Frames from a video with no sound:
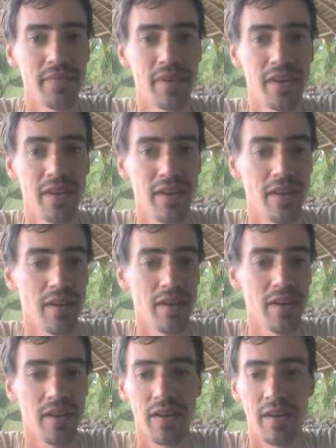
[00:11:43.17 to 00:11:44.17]

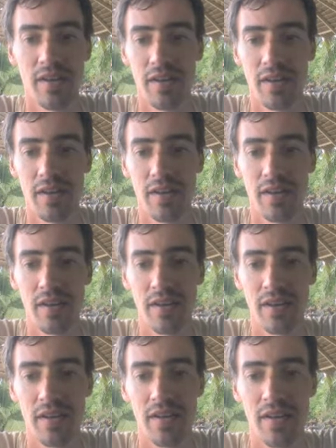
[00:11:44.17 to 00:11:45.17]

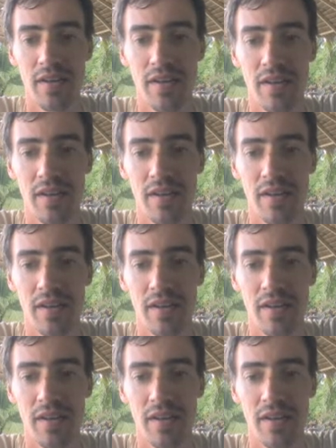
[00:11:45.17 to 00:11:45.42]
(silence)